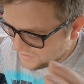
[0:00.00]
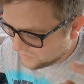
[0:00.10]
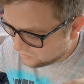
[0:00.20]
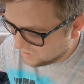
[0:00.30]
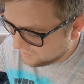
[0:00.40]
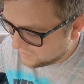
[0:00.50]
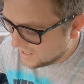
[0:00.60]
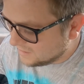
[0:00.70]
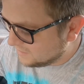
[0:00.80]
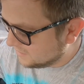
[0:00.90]
you a rough
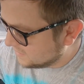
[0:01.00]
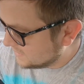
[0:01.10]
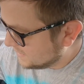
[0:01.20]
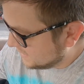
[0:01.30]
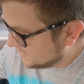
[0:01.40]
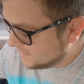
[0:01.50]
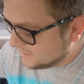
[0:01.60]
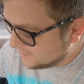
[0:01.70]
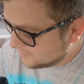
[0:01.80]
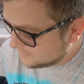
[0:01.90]
idea
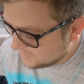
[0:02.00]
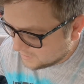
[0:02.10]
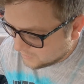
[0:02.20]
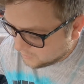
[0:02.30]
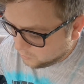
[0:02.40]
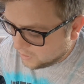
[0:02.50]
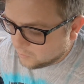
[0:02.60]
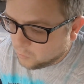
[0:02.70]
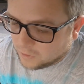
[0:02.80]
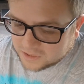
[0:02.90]
of
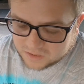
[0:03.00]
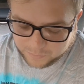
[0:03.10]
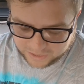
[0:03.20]
what works the